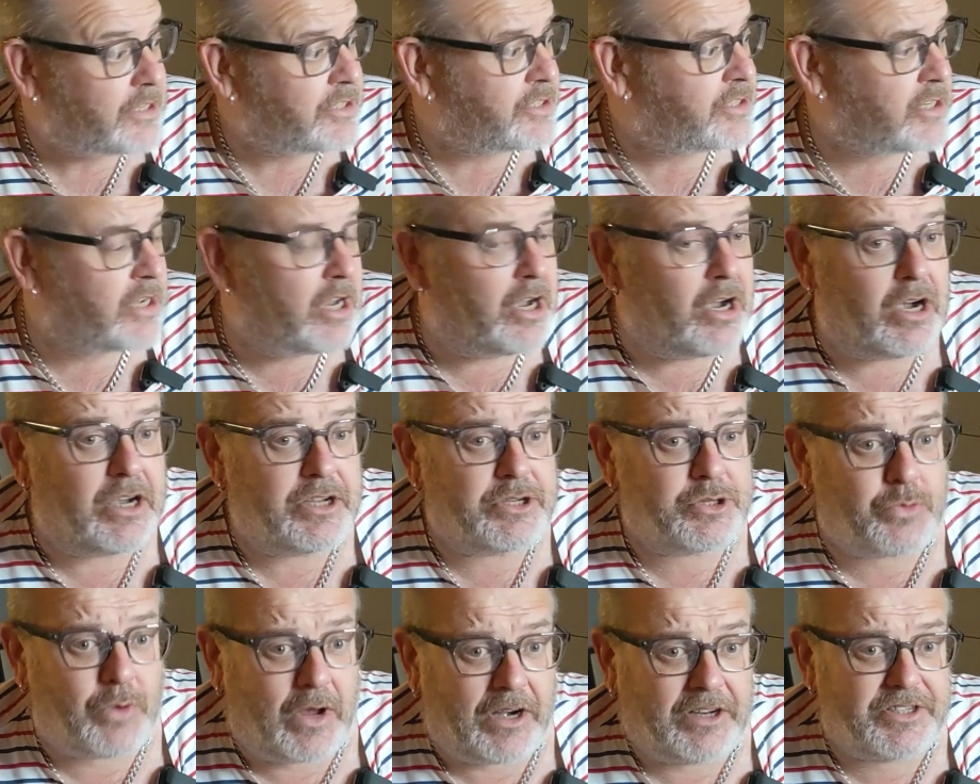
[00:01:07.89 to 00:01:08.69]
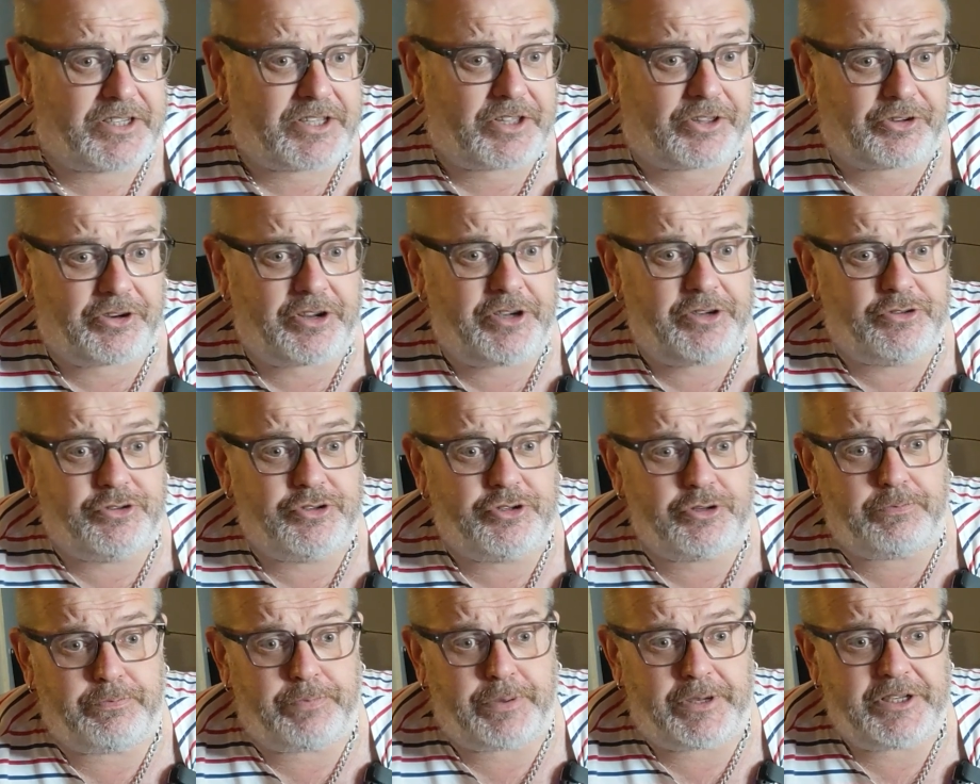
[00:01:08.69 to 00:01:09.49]
So as well as the
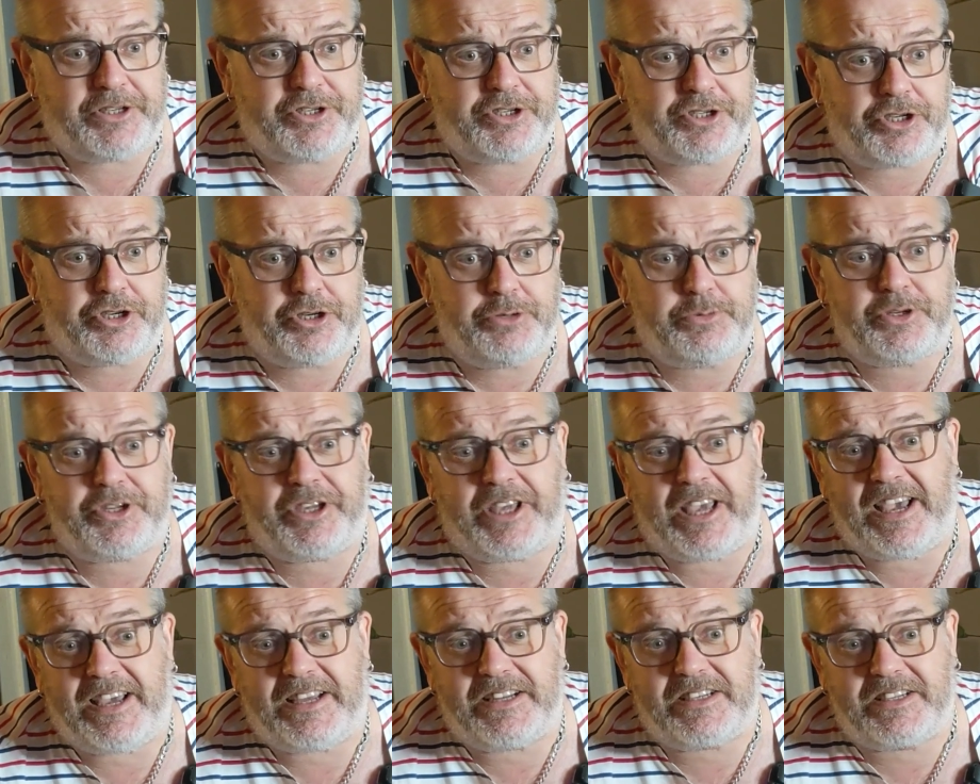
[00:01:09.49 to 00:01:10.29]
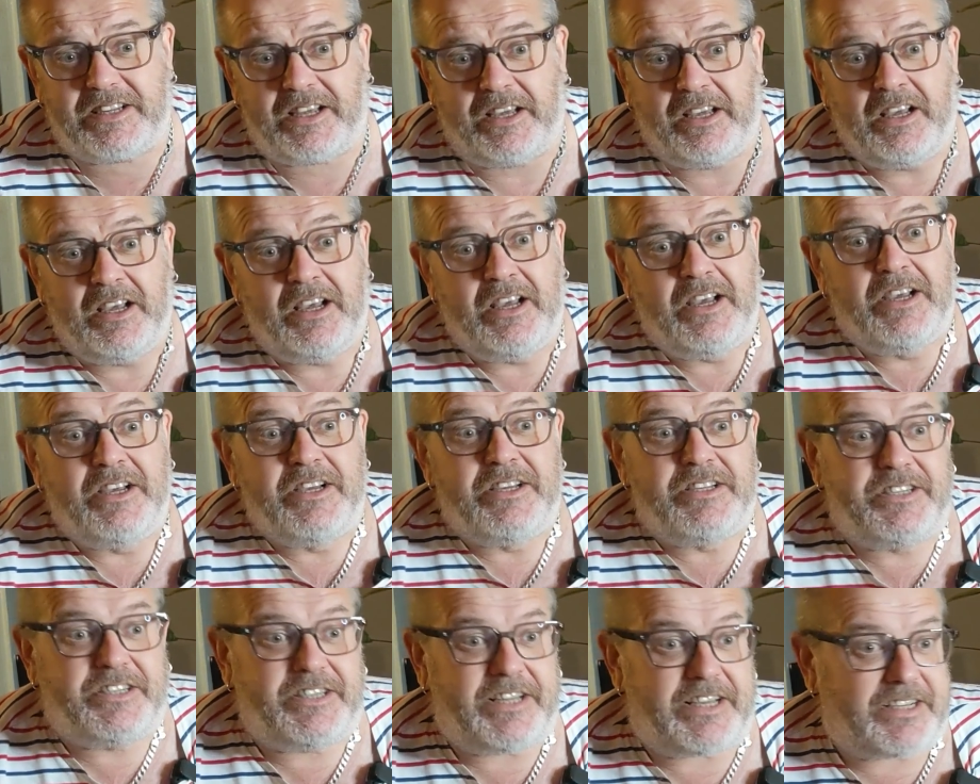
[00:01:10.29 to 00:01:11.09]
300B tubes, you get
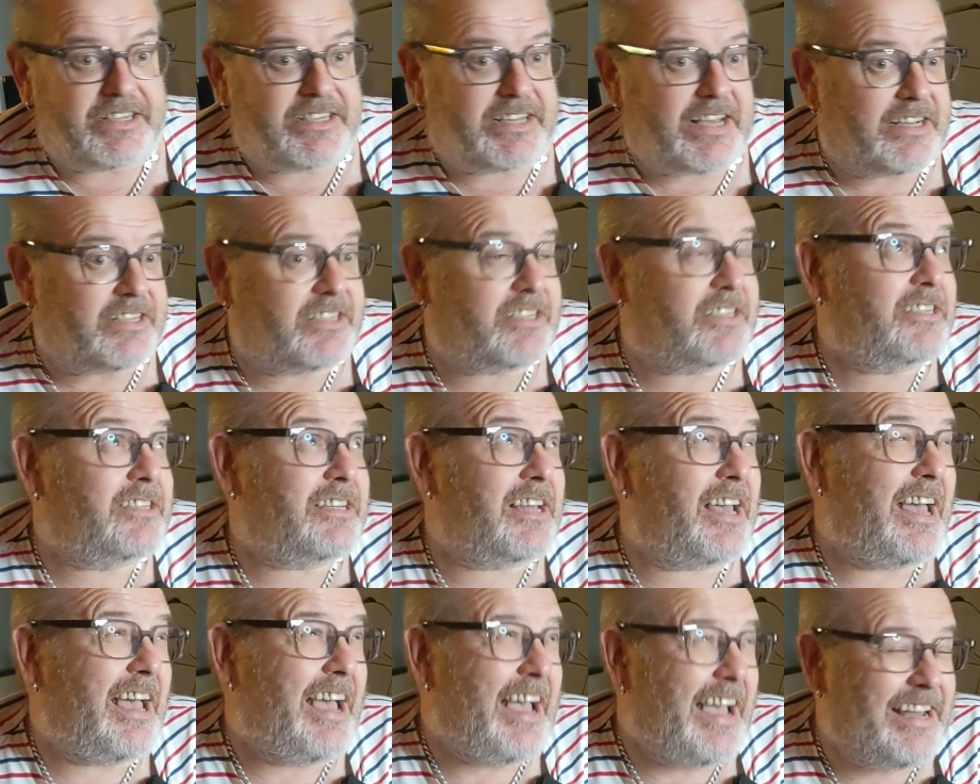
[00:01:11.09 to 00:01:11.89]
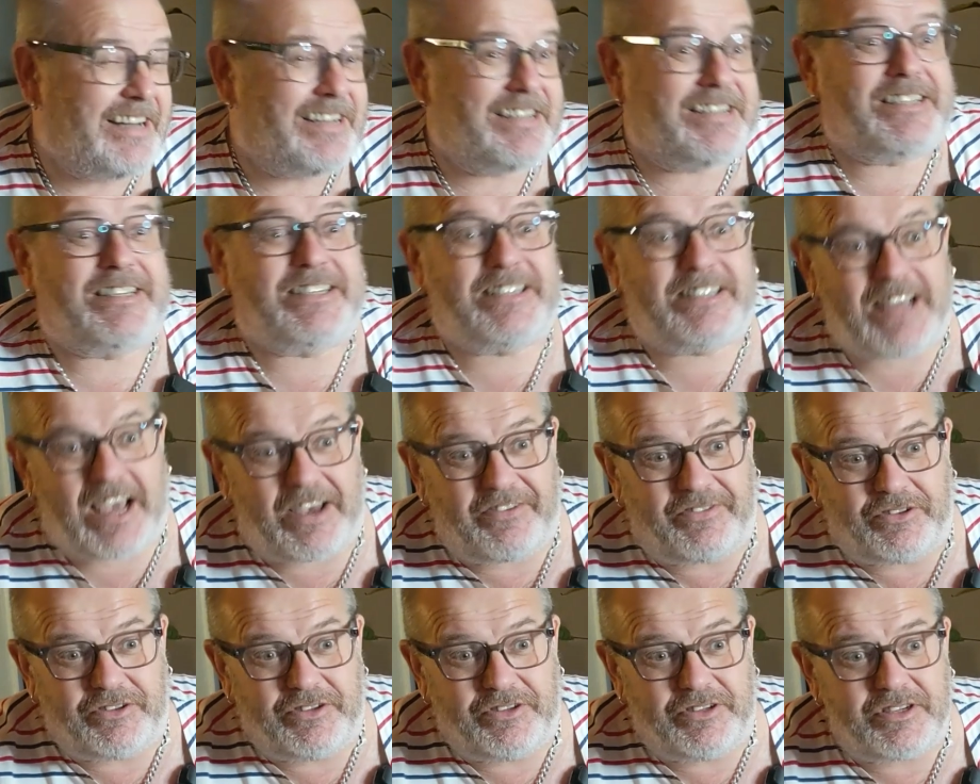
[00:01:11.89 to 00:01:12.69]

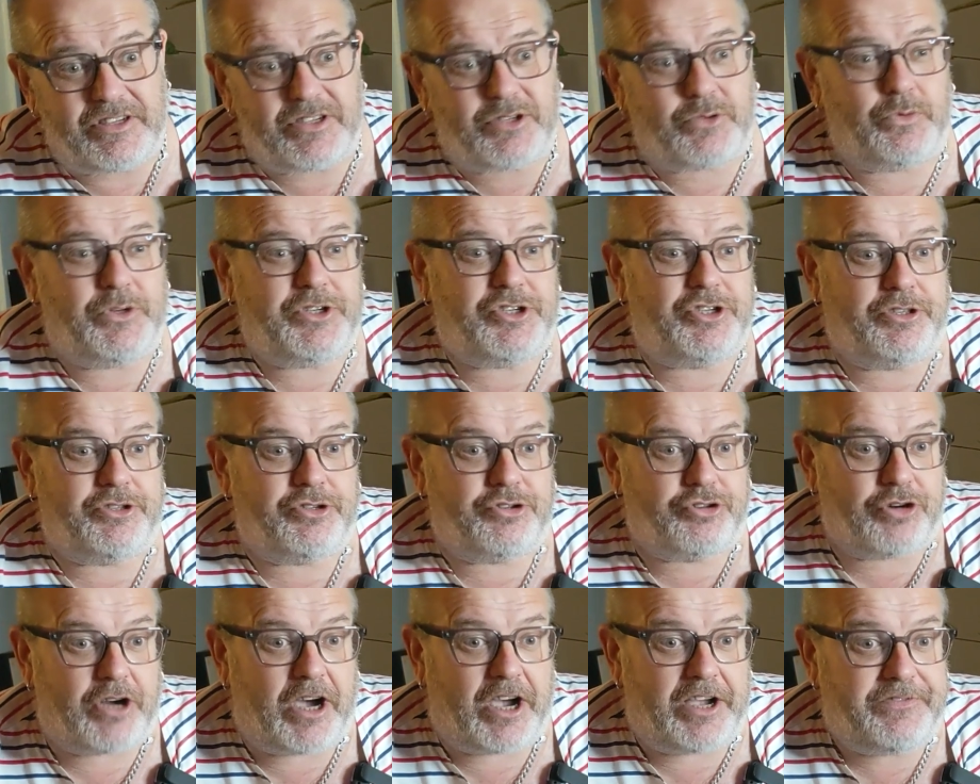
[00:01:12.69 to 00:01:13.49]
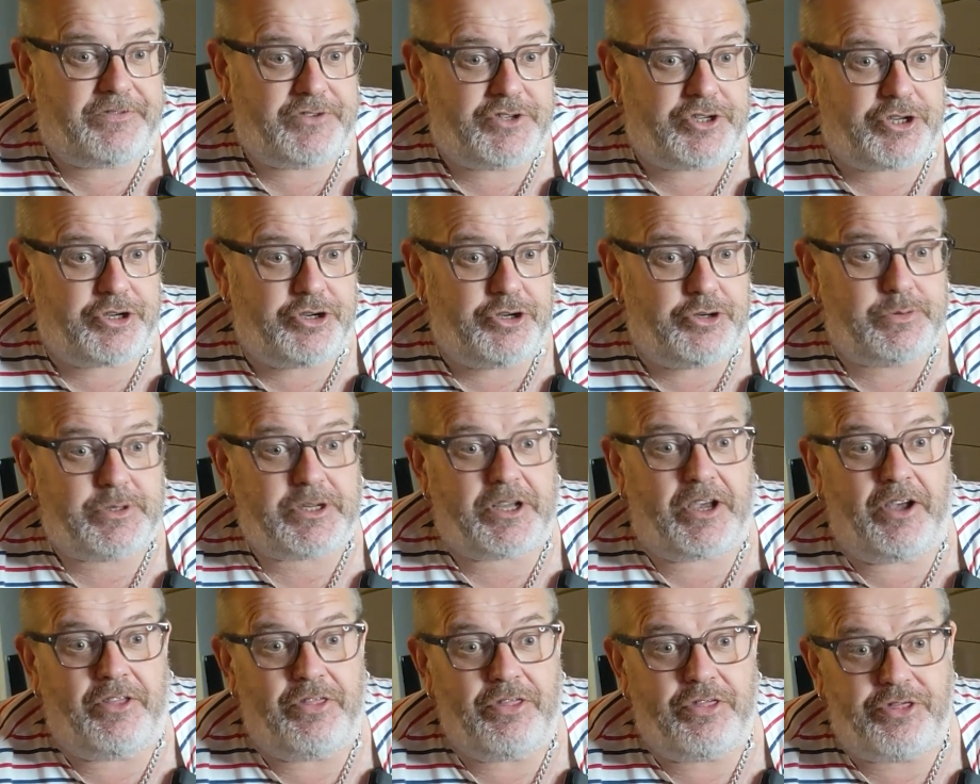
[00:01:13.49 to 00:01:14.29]
6SN7s, which are the drive
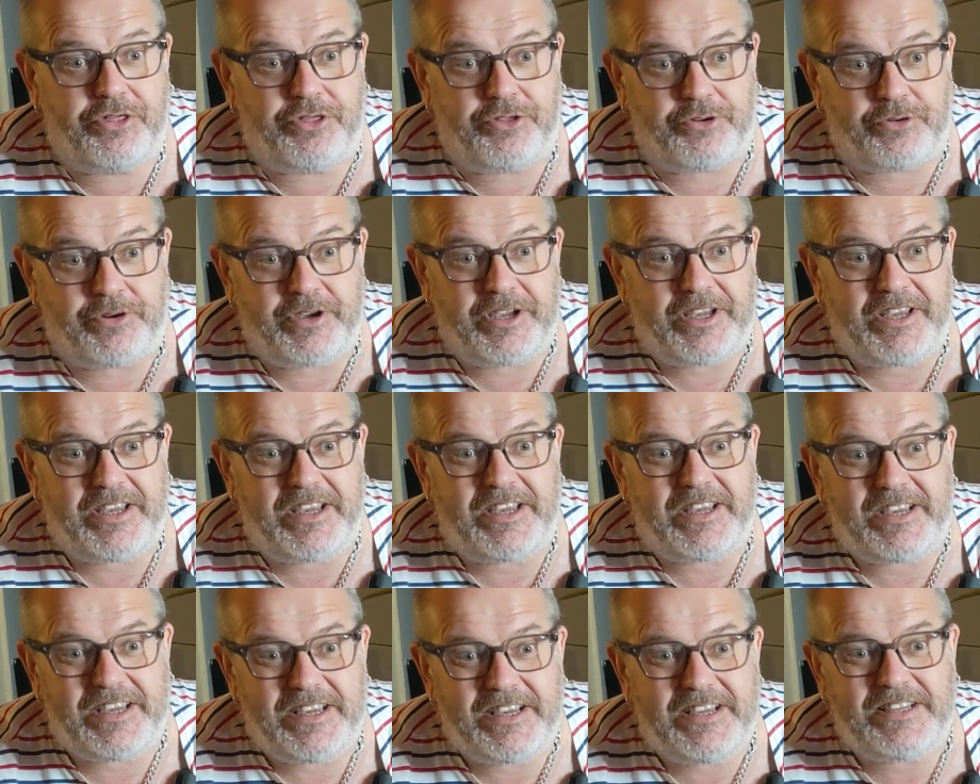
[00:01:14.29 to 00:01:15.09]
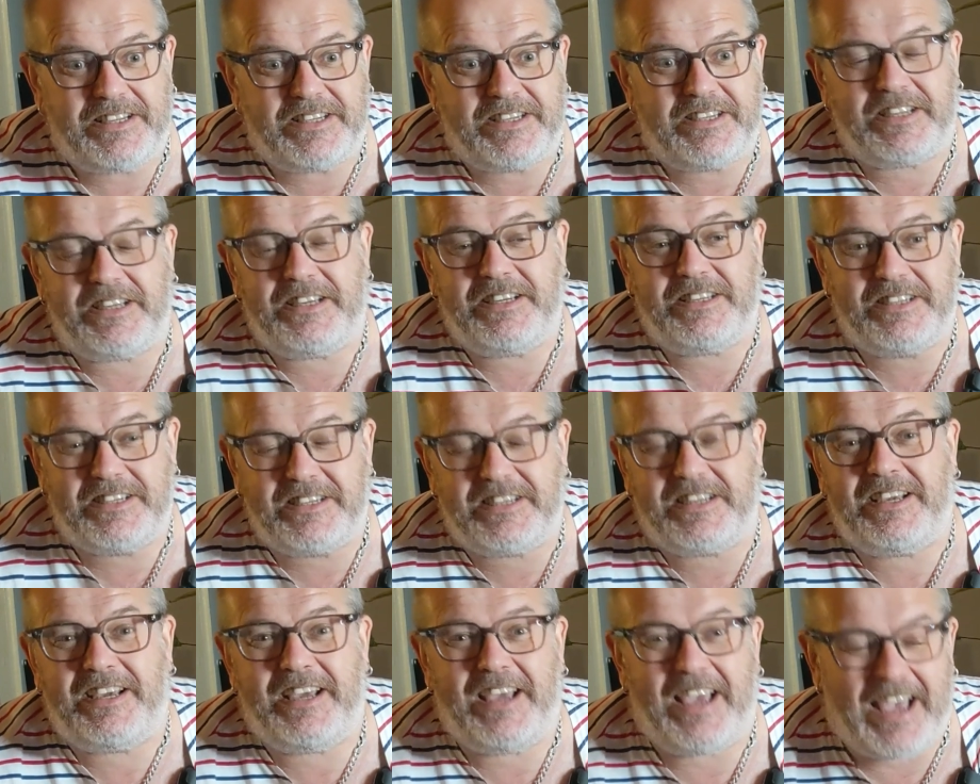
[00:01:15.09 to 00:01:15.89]
tubes, and 3
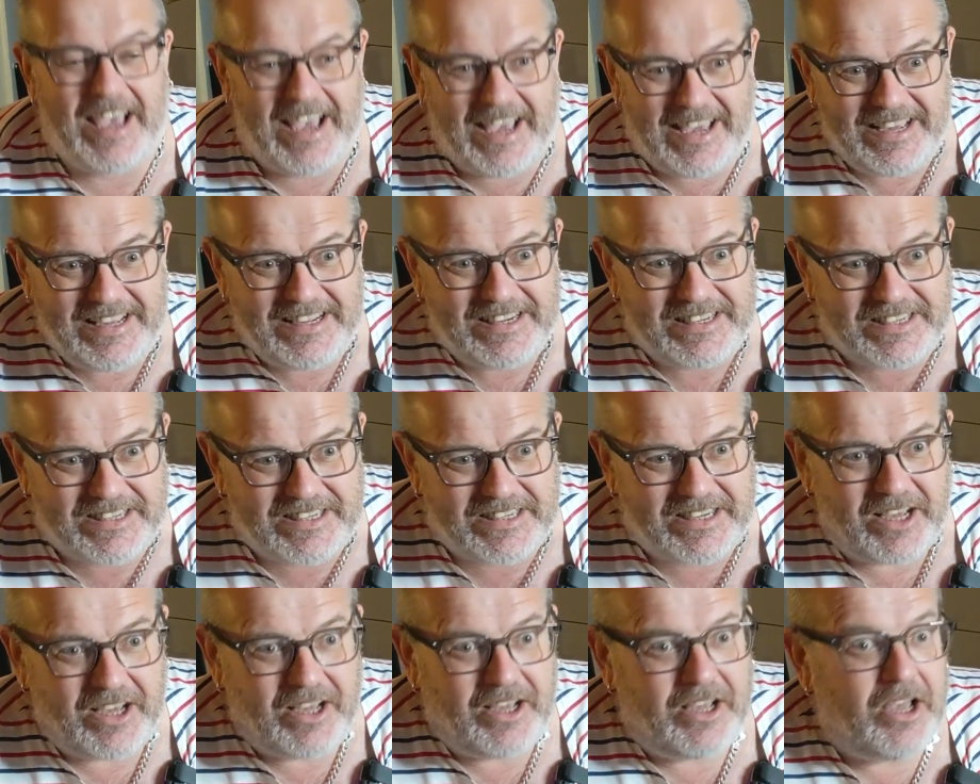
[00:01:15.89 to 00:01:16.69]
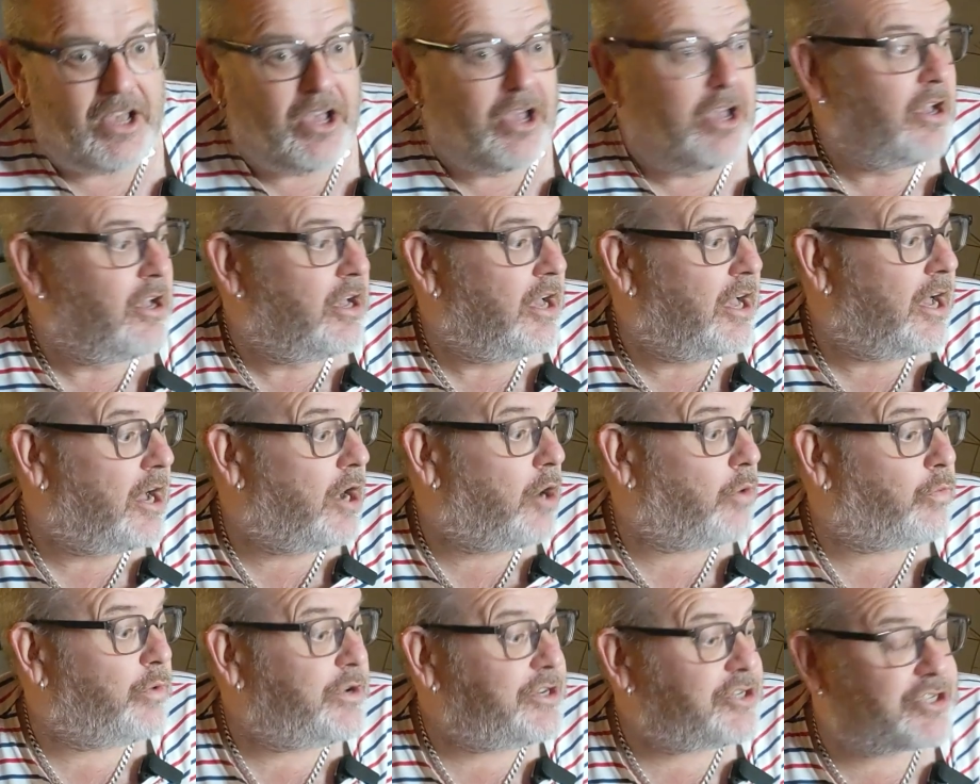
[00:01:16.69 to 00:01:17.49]
ECC8s,
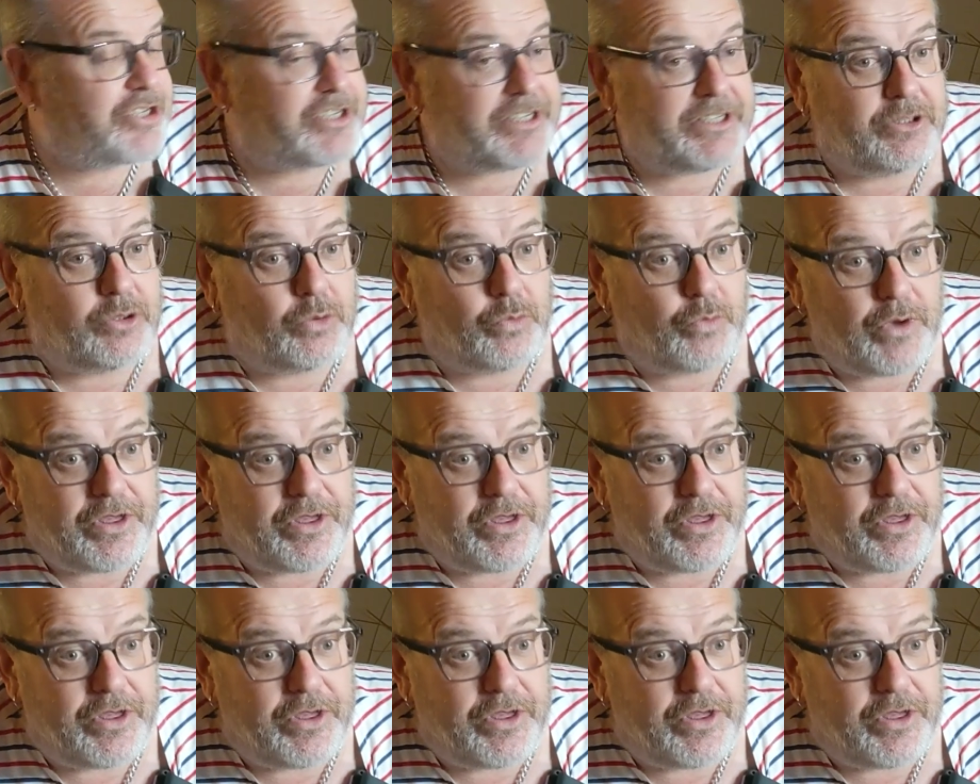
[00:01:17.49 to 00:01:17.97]
which deal